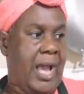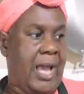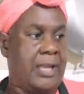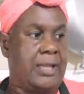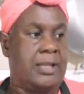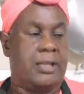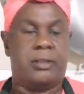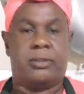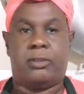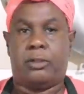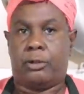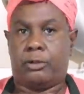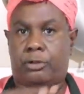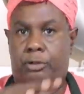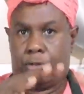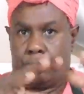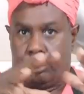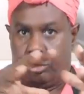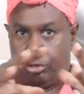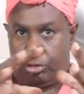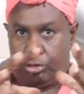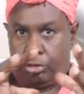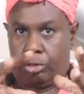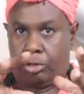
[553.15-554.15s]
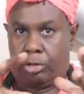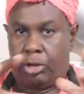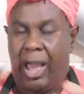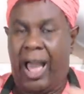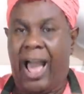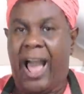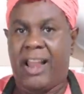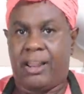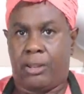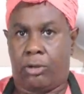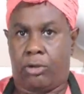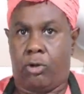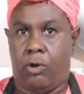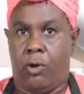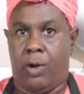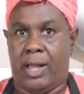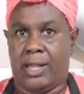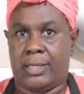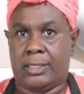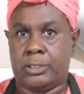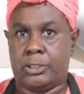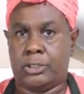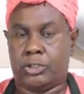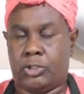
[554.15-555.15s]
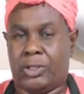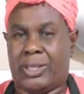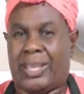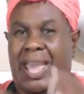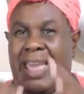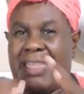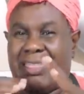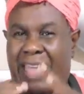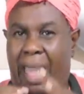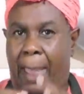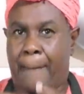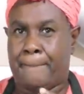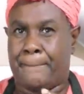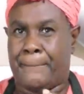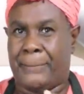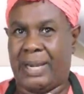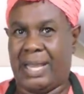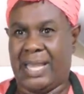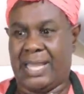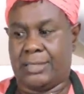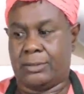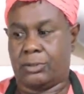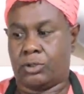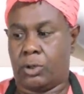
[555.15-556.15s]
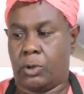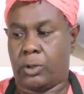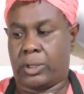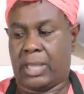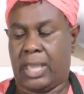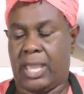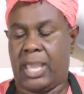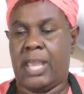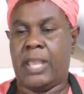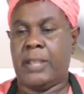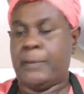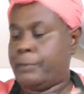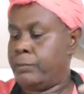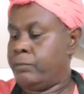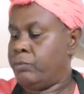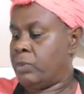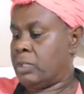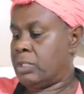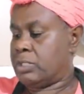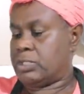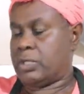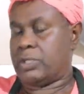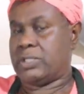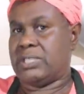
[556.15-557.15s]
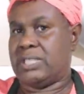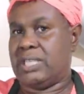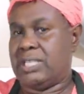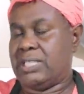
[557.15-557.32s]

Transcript: and the, the, the, the, alcohol to get that blend okay so